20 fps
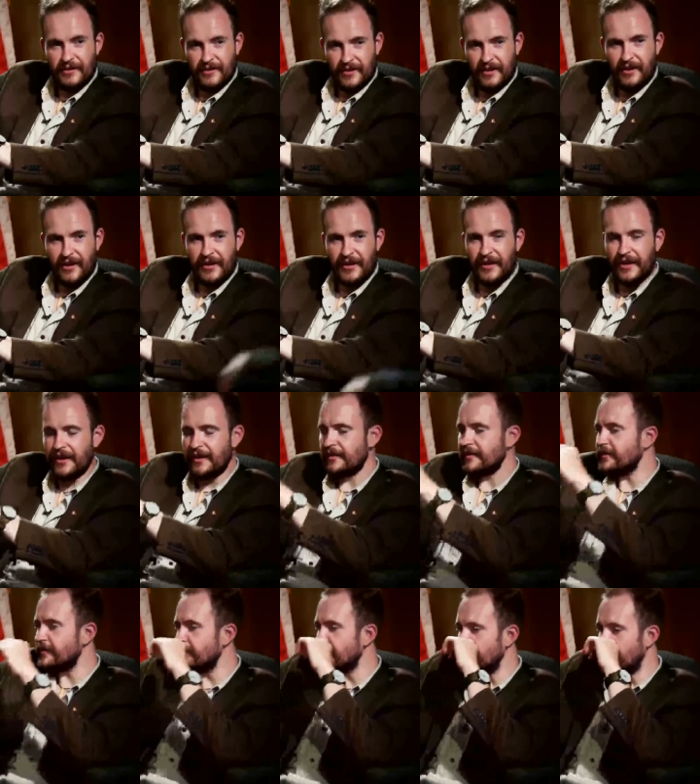I get
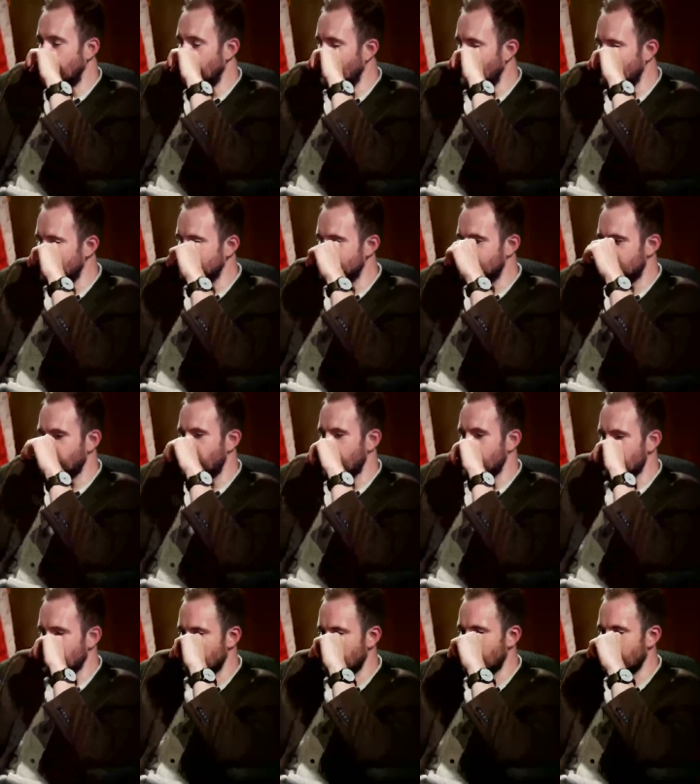you get to go first.
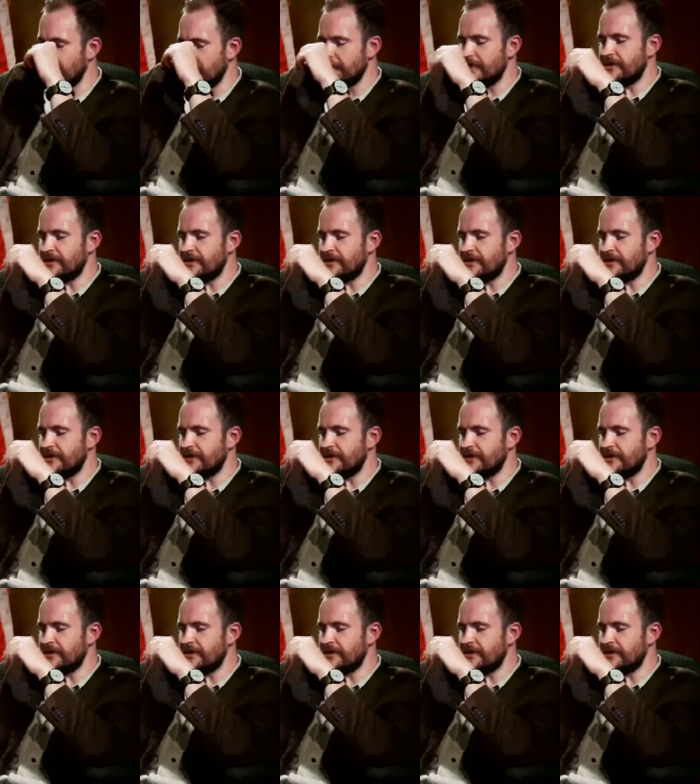Special privilege.